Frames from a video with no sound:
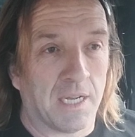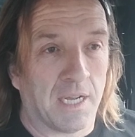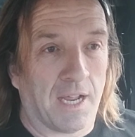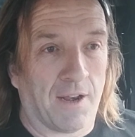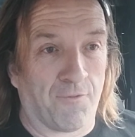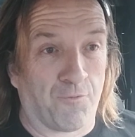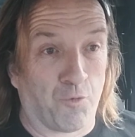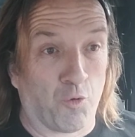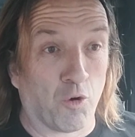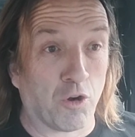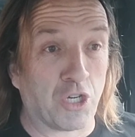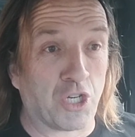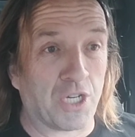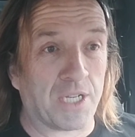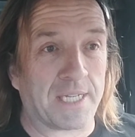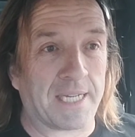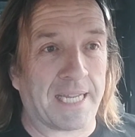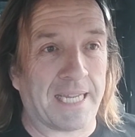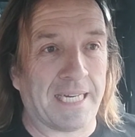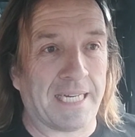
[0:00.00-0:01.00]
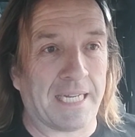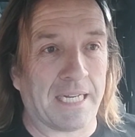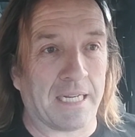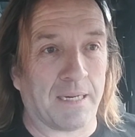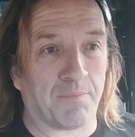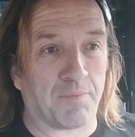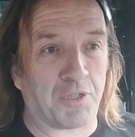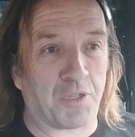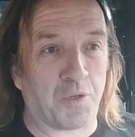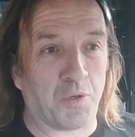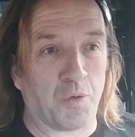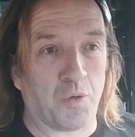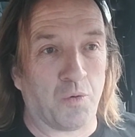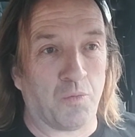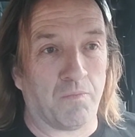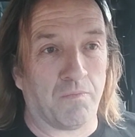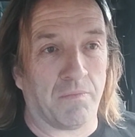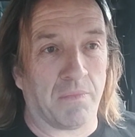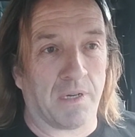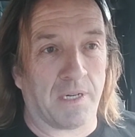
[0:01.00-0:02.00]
And forges can get up to